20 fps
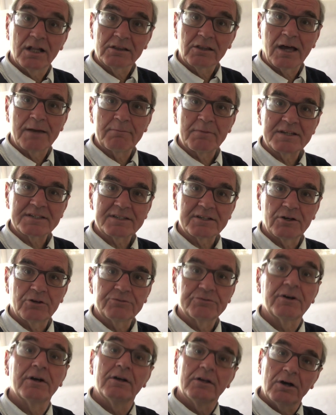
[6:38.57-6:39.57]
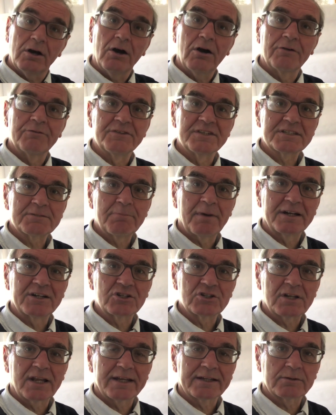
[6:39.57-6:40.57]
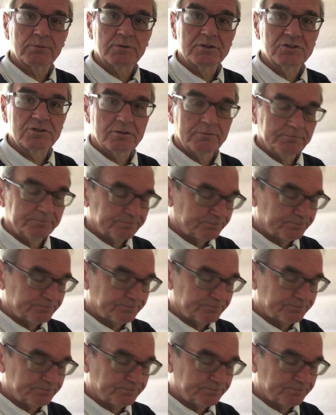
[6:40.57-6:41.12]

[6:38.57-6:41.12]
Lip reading: like myself of the Spanish language.